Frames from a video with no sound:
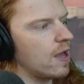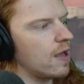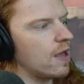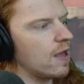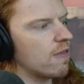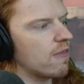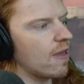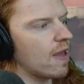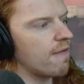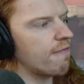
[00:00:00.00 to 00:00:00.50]

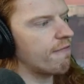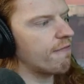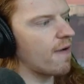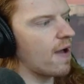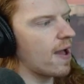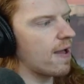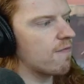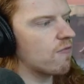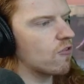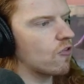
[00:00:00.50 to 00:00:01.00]
is a
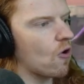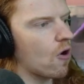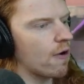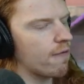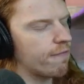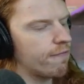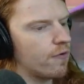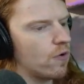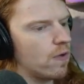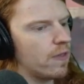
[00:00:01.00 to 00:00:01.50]
five star
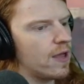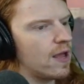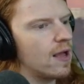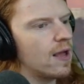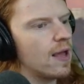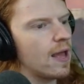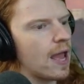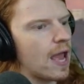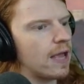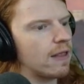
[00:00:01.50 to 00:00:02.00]
foody
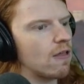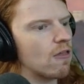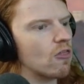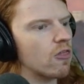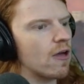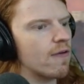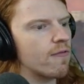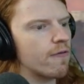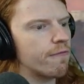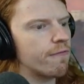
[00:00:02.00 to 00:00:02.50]
and is
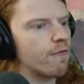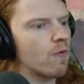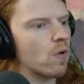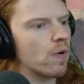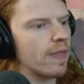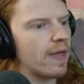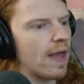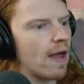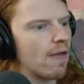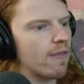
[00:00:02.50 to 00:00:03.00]
level
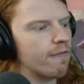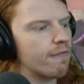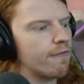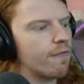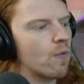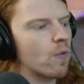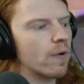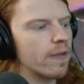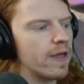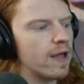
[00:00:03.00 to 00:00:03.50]
40 out of
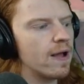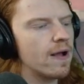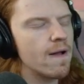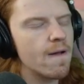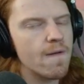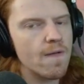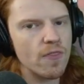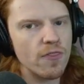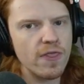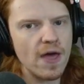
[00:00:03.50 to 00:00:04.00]
40.
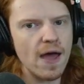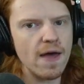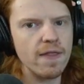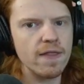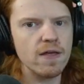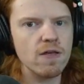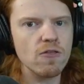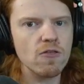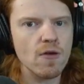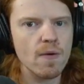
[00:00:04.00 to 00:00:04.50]
That
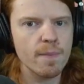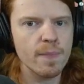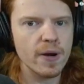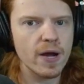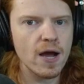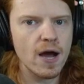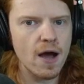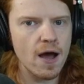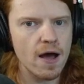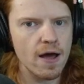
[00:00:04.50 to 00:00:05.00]
is
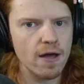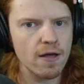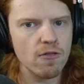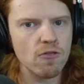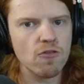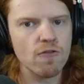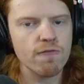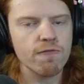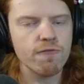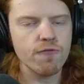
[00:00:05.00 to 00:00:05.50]

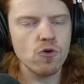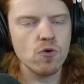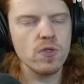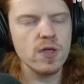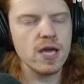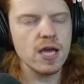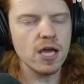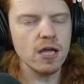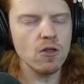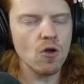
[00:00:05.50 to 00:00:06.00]
because
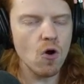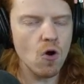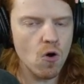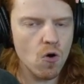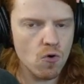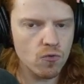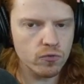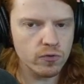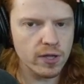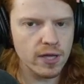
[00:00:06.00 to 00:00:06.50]
Foody can
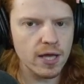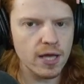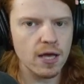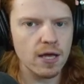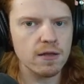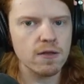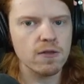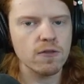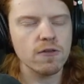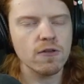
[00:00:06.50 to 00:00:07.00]
only
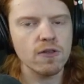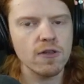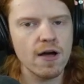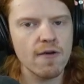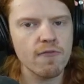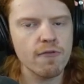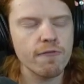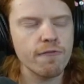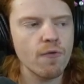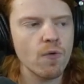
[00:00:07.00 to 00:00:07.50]
get to
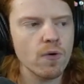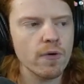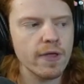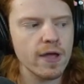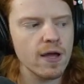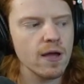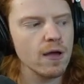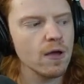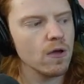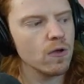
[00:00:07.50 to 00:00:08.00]
level
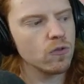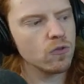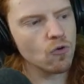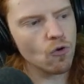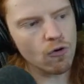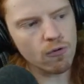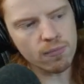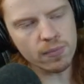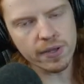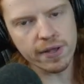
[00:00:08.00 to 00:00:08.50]
40.
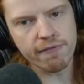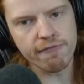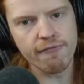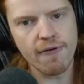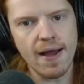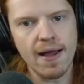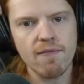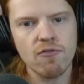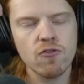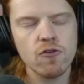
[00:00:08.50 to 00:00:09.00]
Normally,
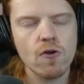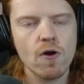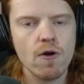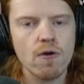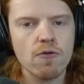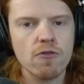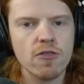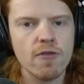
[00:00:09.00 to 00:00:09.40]
five stars, the